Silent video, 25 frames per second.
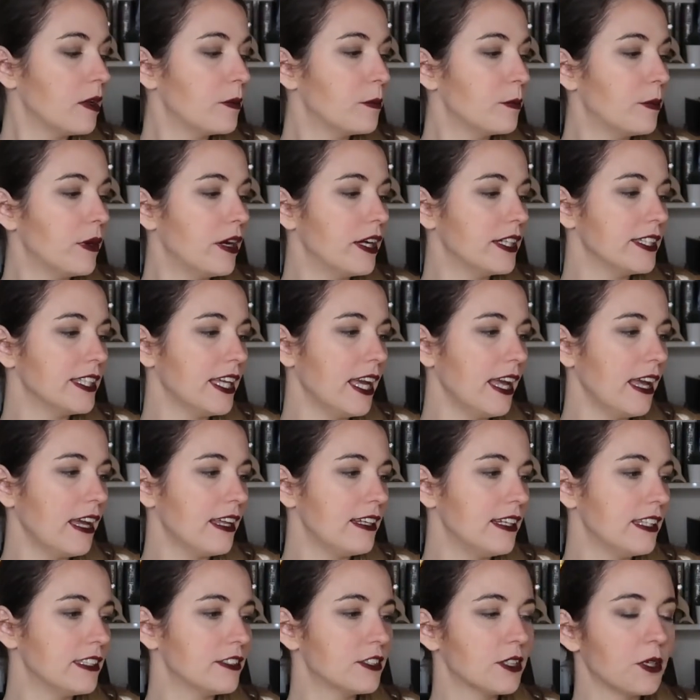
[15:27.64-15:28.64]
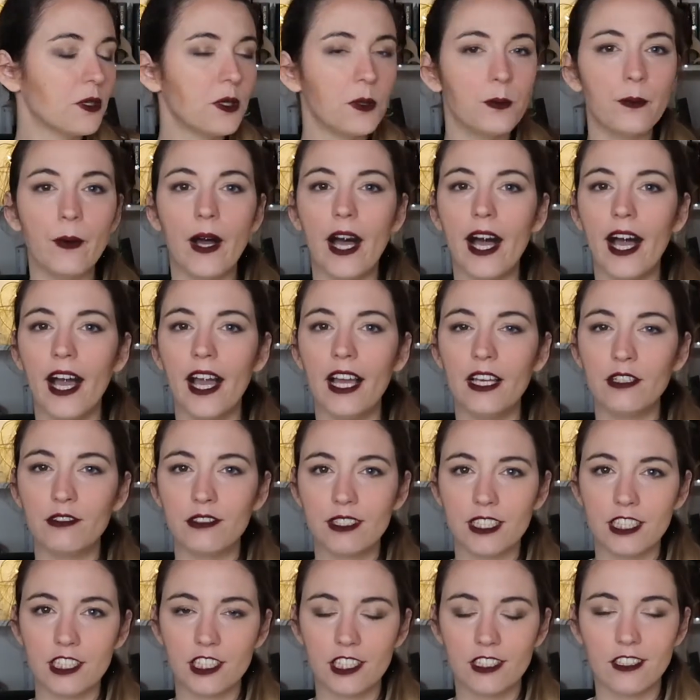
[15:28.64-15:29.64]
But yeah, let's hope I
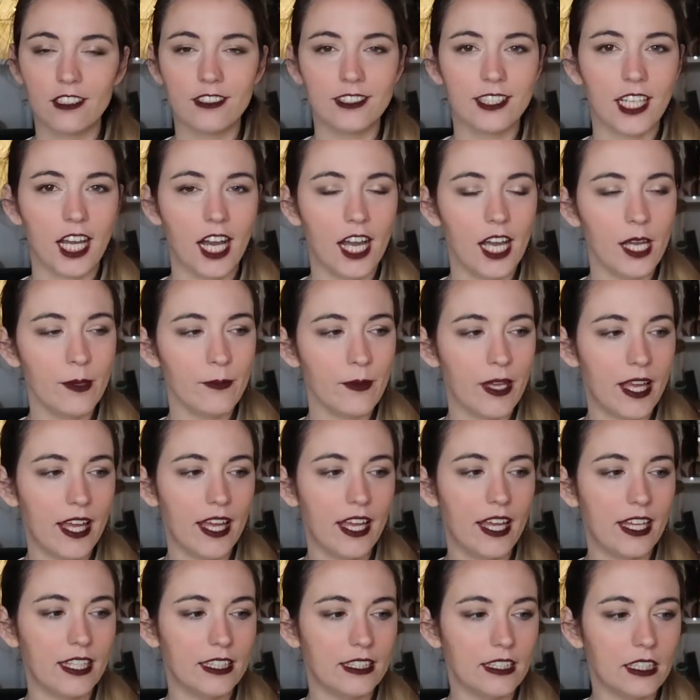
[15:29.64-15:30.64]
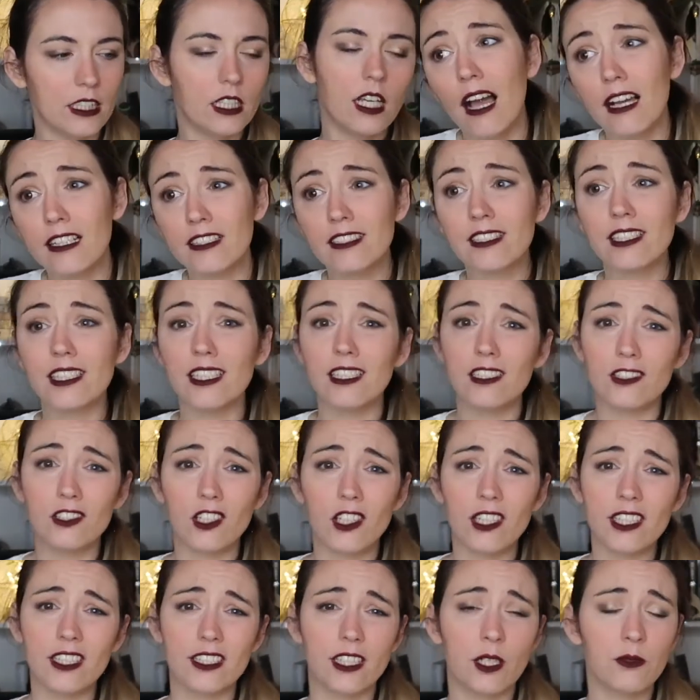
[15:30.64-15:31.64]
finish it on time and actually enjoy it.